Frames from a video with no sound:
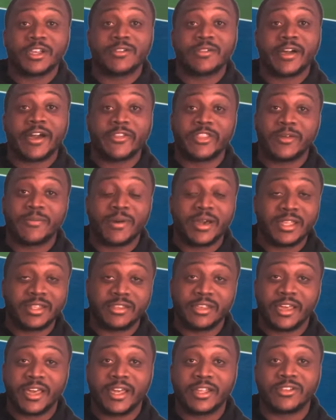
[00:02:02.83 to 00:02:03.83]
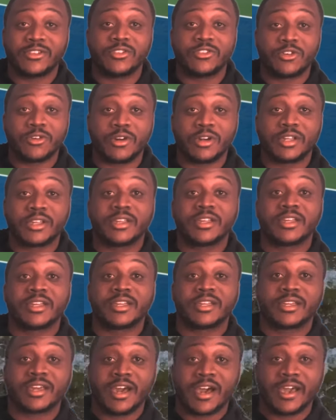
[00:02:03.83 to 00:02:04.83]
glad that my dad took
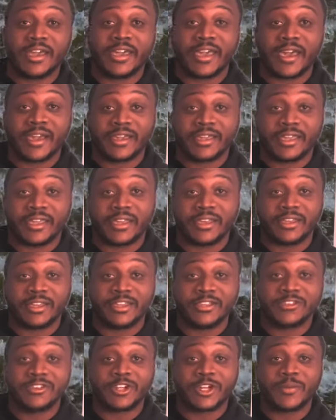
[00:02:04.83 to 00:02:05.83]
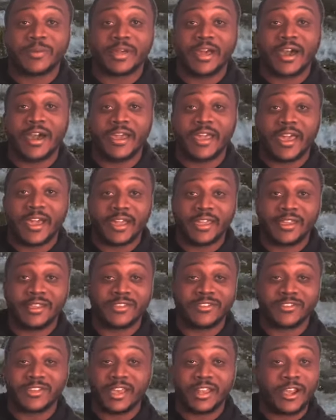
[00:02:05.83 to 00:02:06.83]
kayaking. He took up kayaking
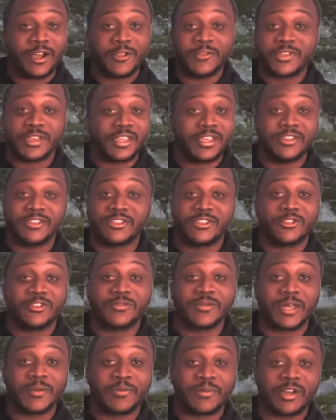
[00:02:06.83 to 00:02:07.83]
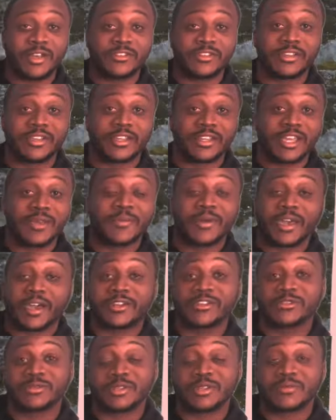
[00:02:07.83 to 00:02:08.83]
instead. I don't think he's used my present, and I'm
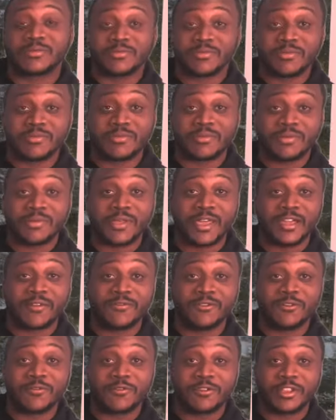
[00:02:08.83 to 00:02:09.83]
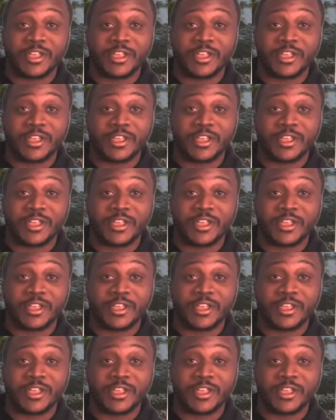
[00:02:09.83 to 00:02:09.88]
actually thankful for